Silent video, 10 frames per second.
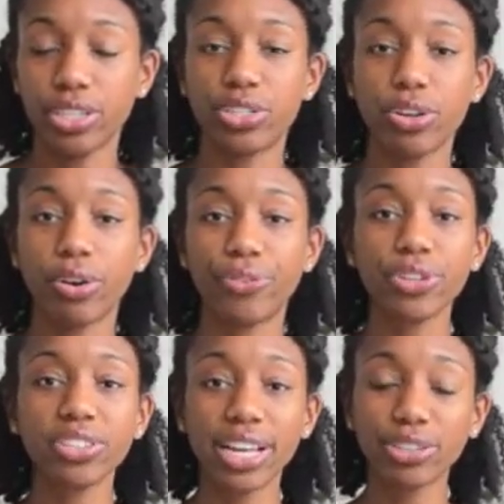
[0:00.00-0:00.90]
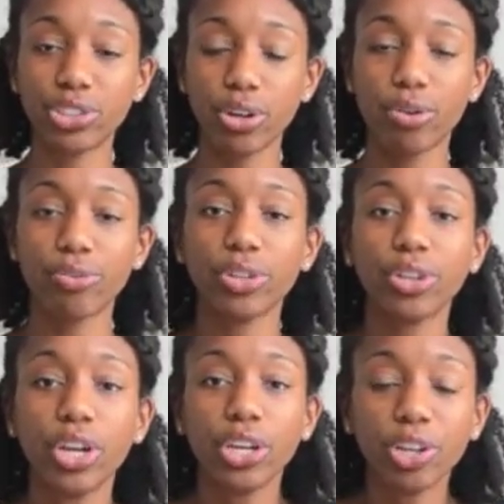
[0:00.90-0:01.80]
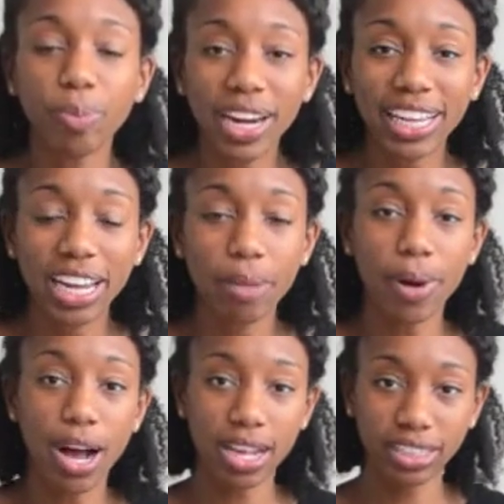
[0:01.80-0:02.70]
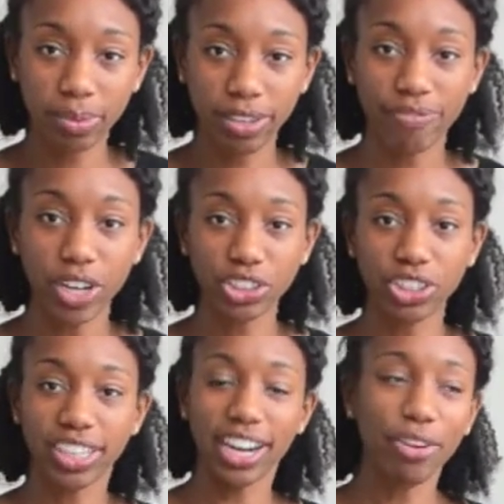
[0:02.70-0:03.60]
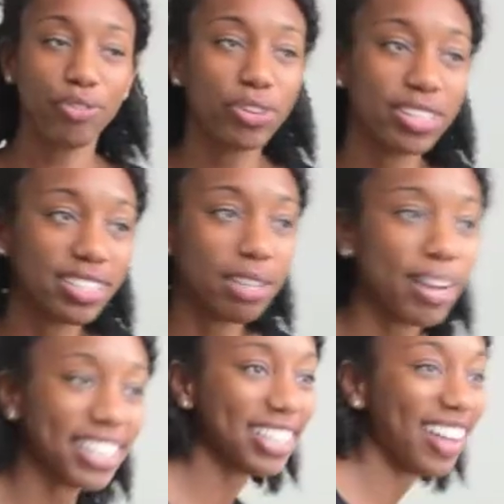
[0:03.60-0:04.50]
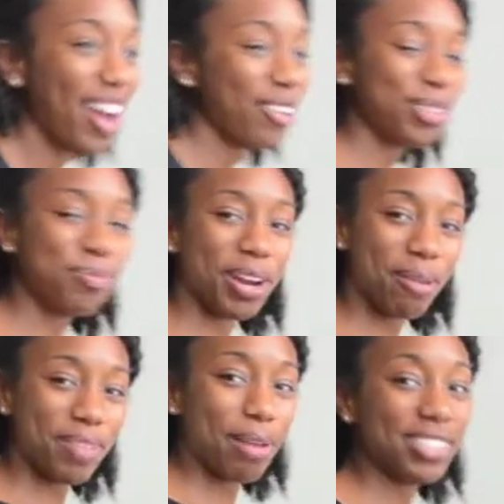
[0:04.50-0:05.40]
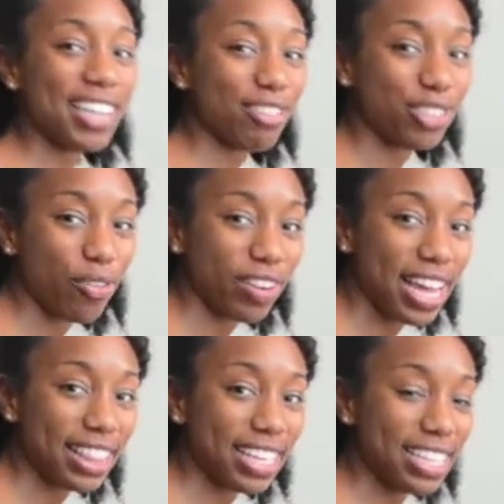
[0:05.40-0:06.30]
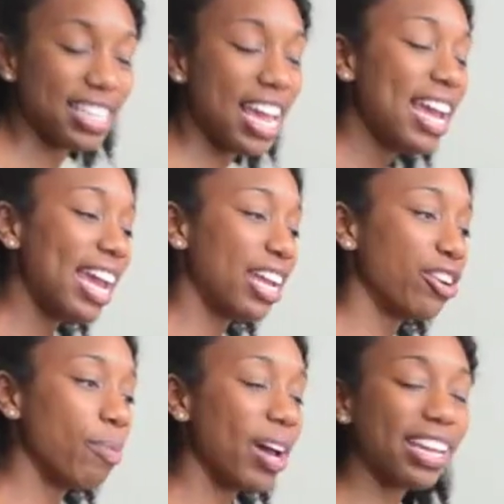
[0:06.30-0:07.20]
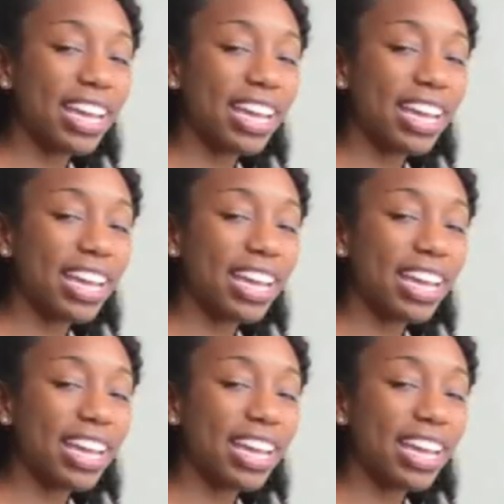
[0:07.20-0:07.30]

So if you're slouched over, your body can't possibly function. And I don't know if you can see my slouch, but I'm slouched over like this. And your body